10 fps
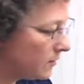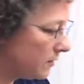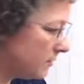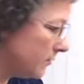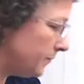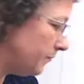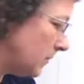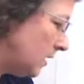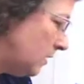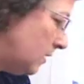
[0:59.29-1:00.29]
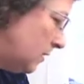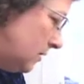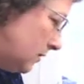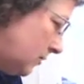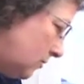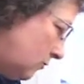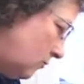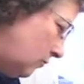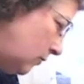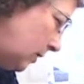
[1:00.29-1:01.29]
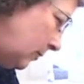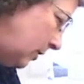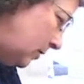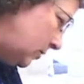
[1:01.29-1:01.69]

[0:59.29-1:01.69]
system. So what I'm going to